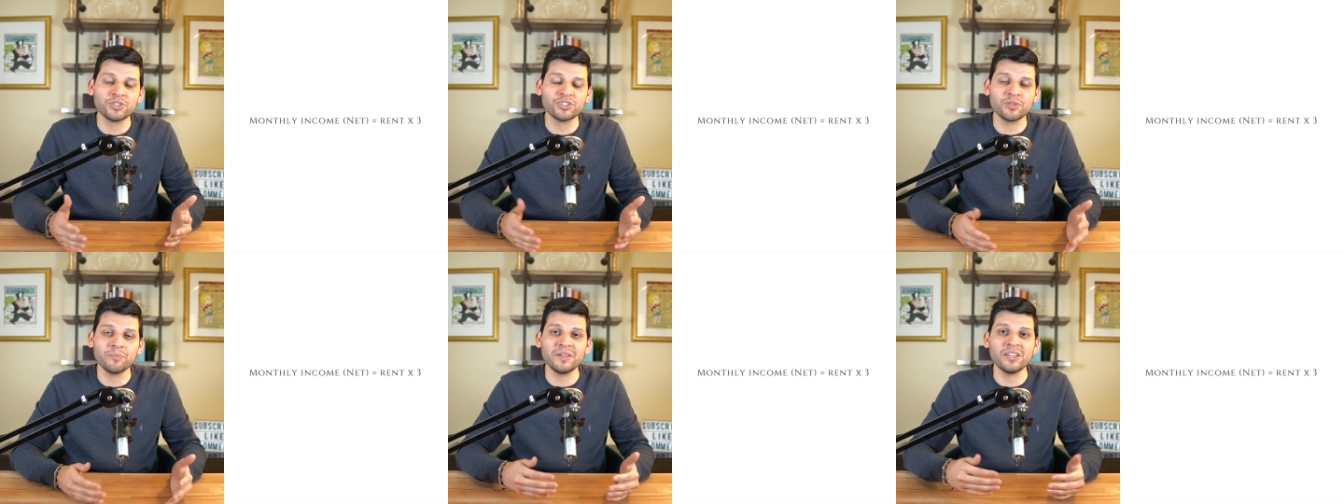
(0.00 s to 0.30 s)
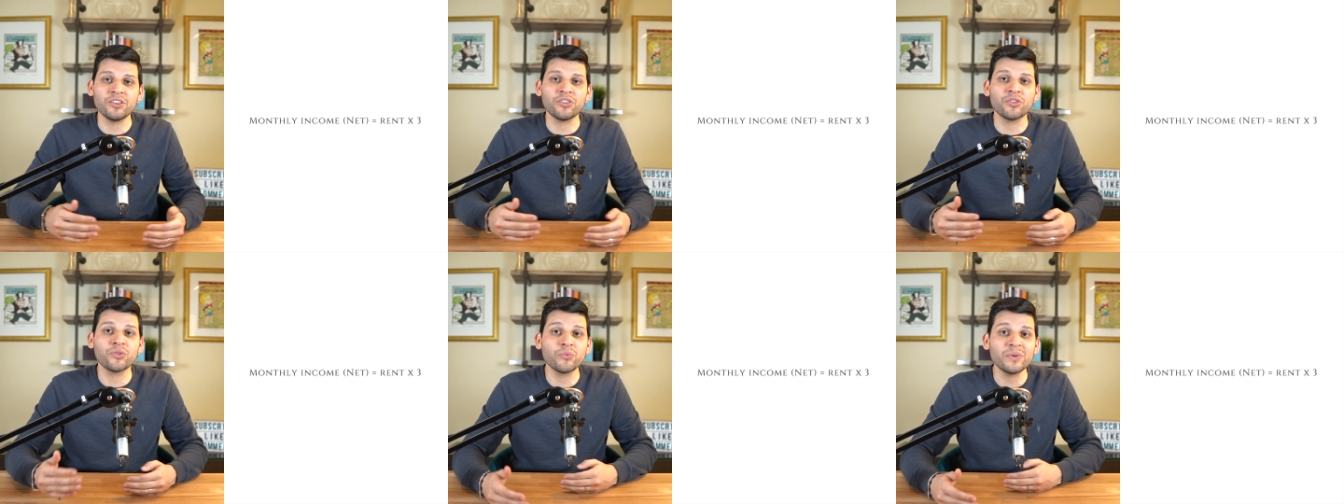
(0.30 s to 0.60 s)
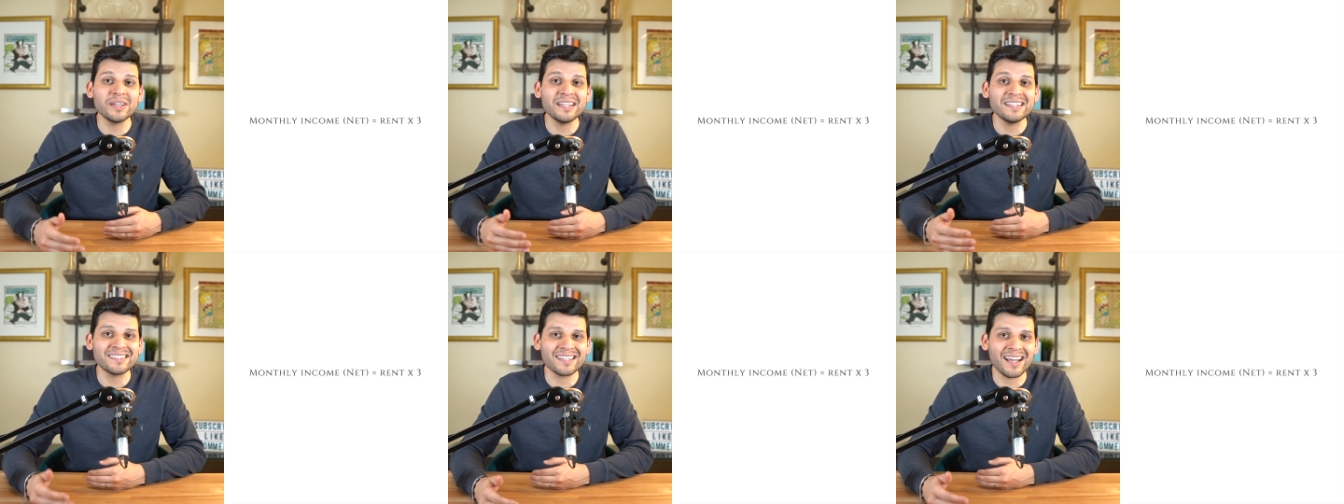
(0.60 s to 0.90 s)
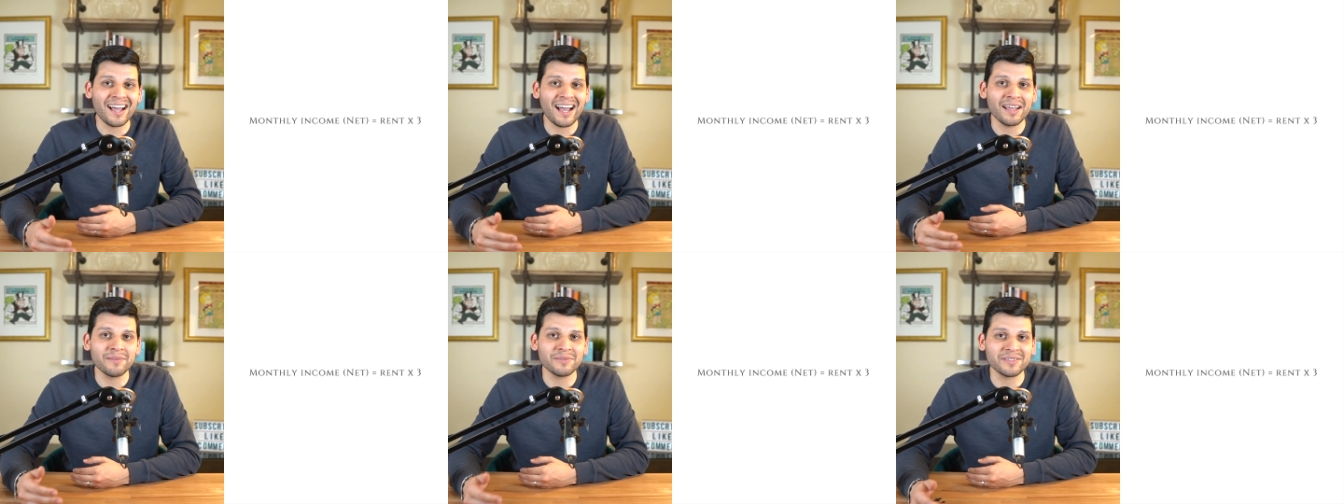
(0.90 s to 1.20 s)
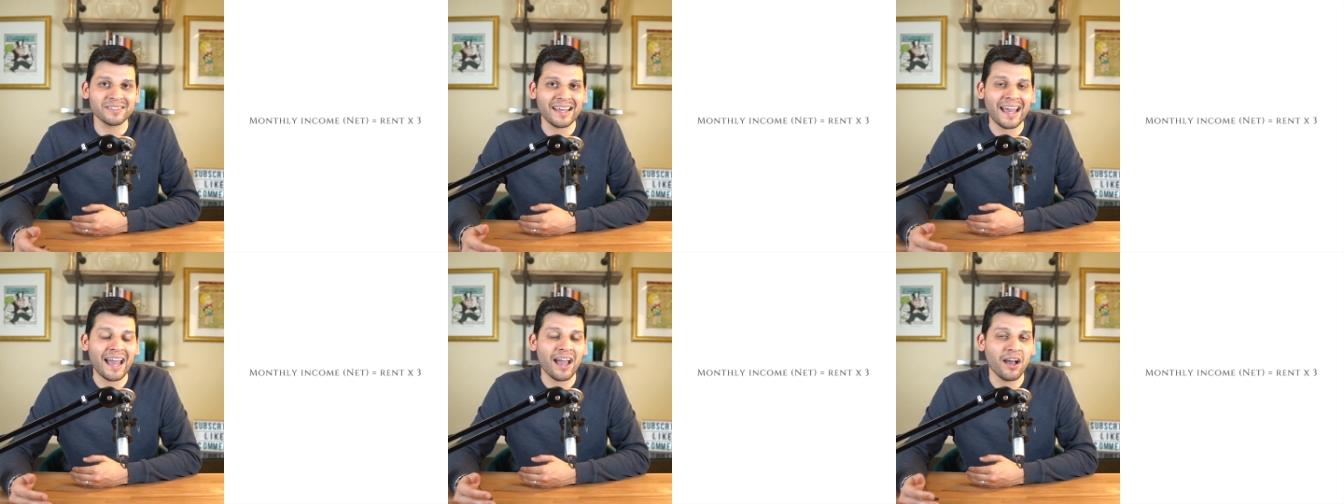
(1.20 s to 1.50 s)
should be 3
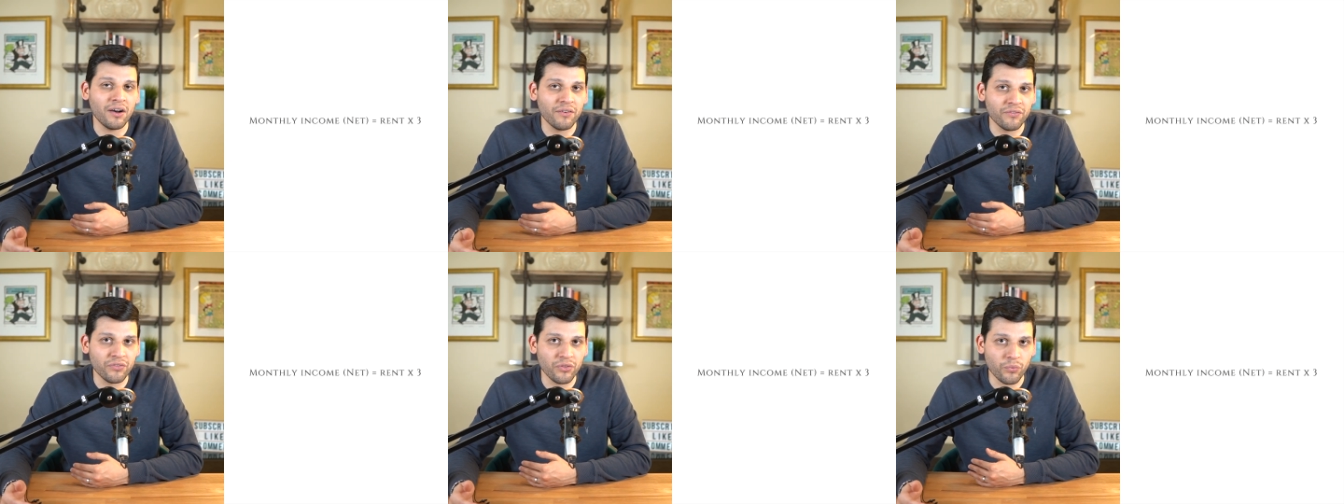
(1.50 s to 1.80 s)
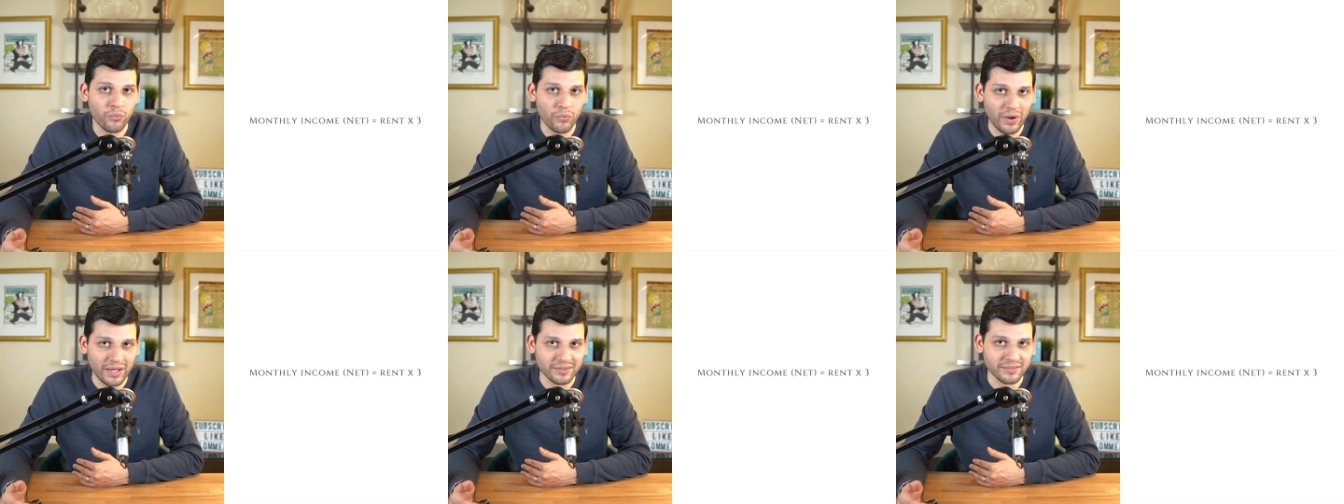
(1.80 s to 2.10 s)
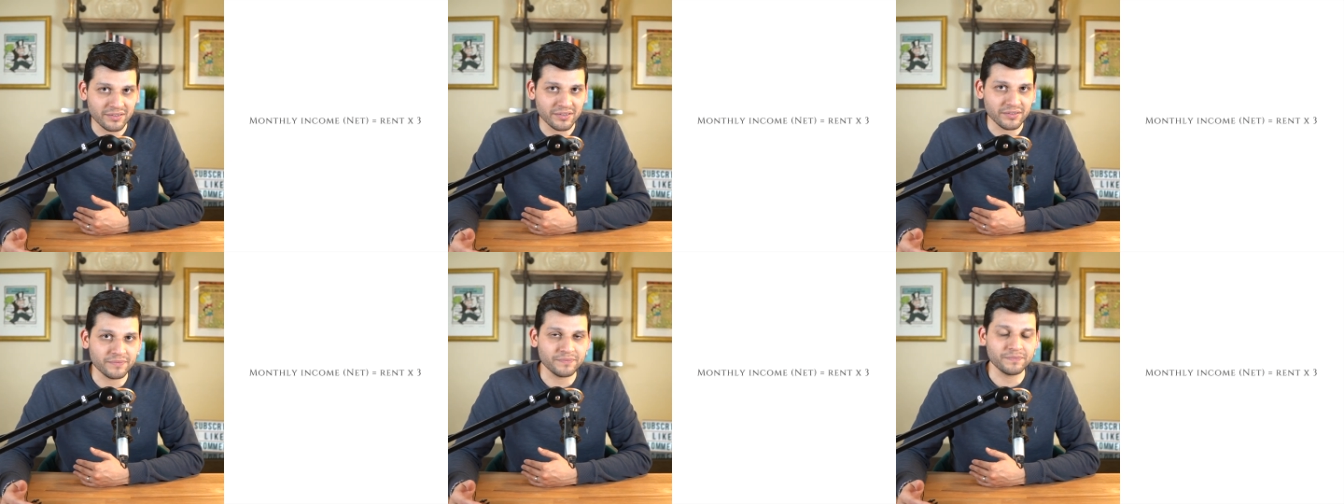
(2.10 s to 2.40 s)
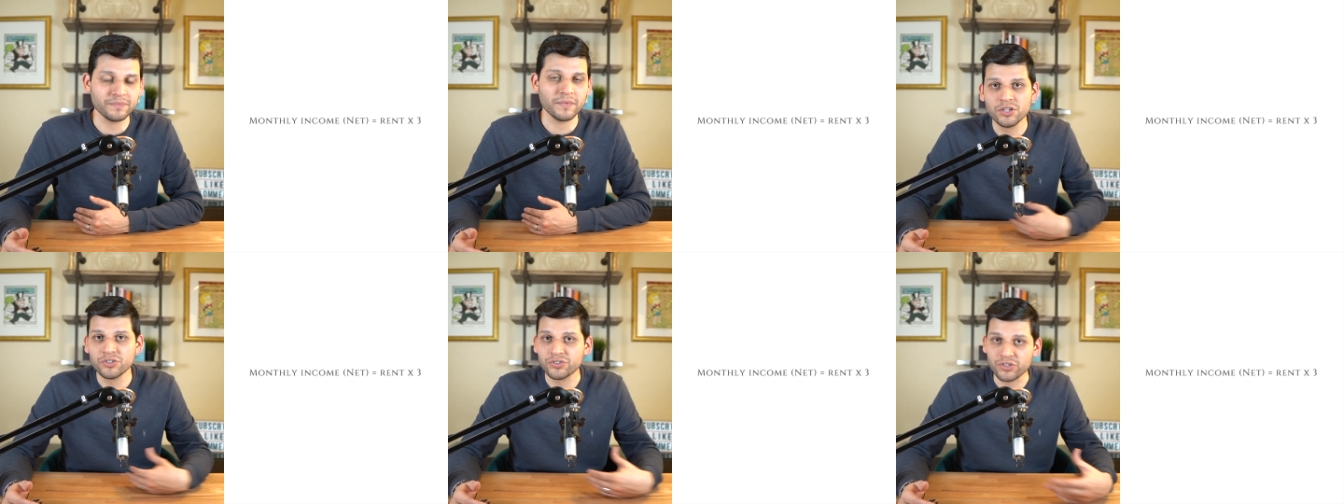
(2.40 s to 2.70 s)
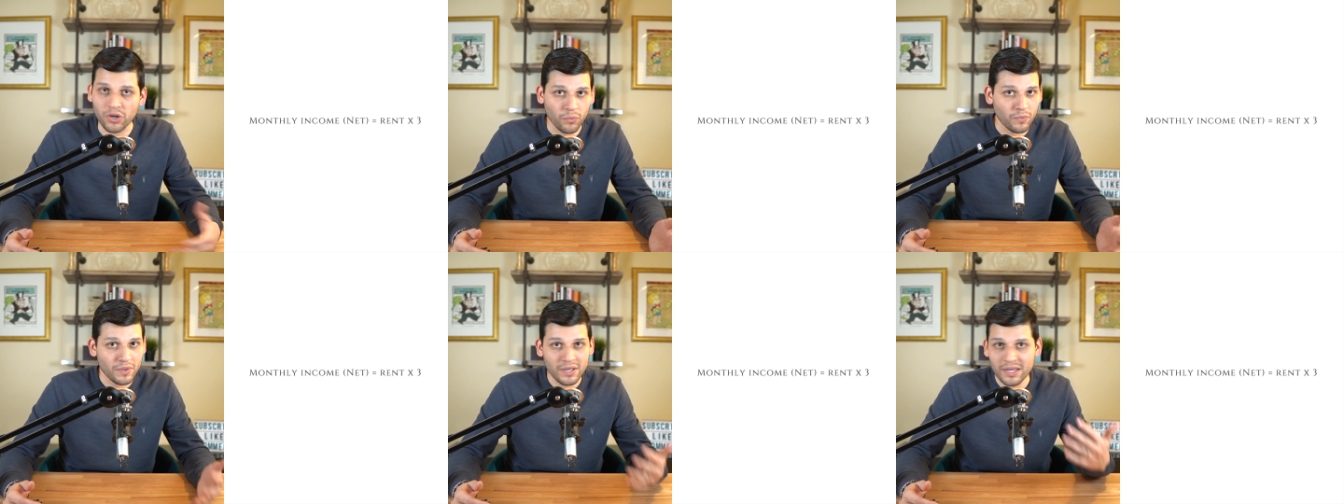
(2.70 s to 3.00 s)
times that of the rent.
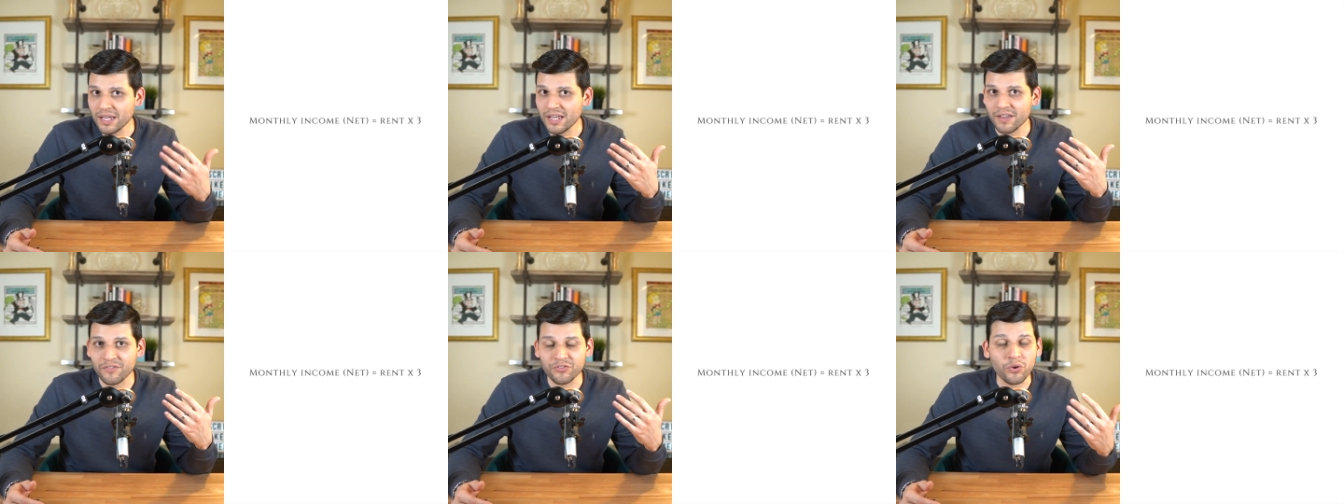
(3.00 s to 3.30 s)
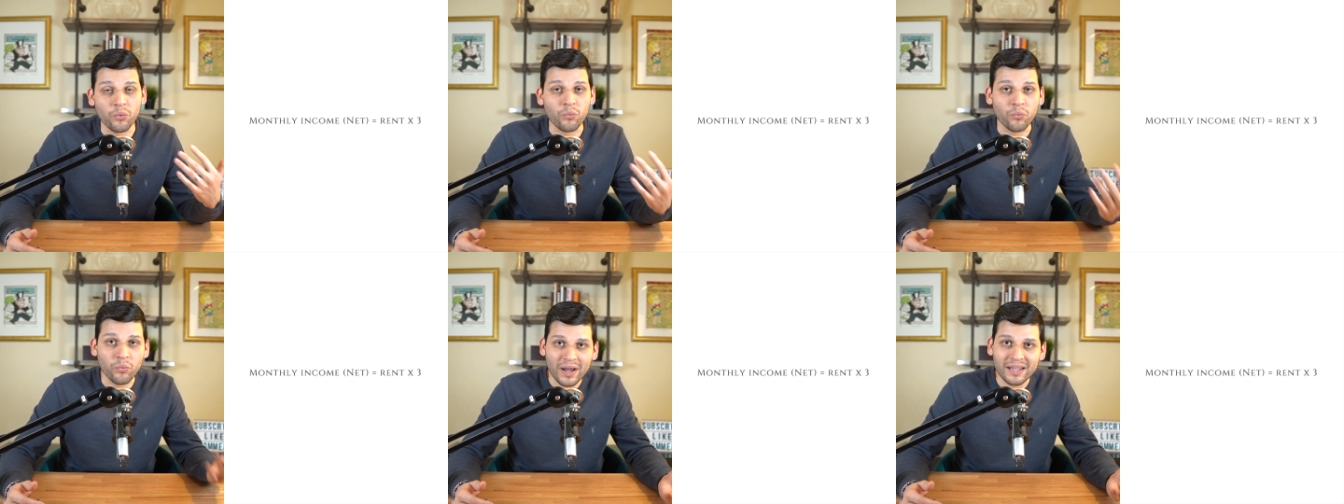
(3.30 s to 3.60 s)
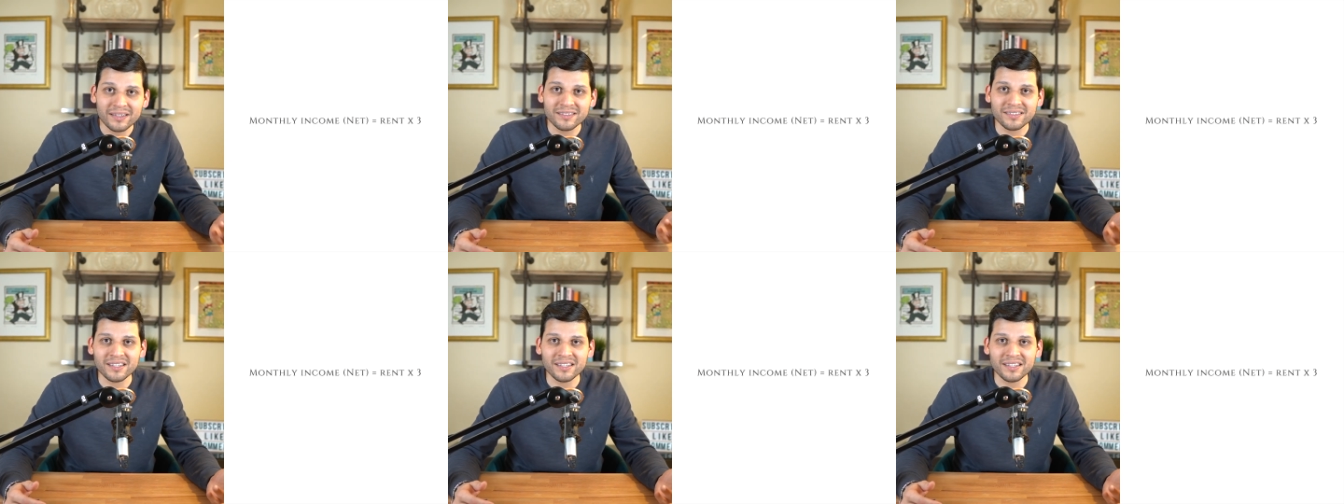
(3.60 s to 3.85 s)
So if the rent